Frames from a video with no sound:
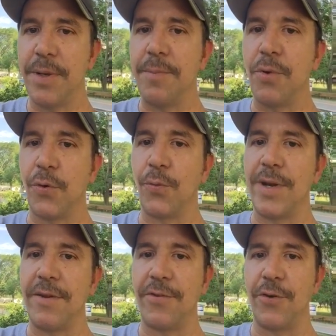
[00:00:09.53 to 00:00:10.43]
bit more
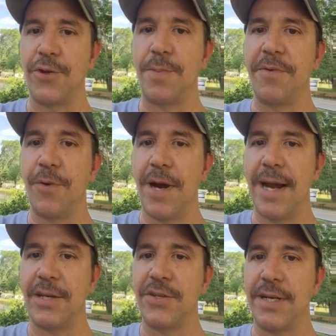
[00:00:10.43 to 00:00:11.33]
research before I
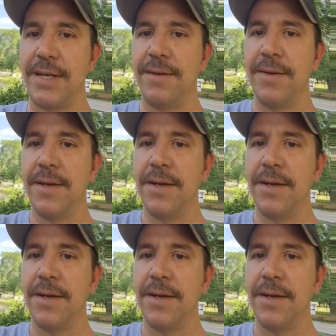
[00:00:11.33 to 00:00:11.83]
actually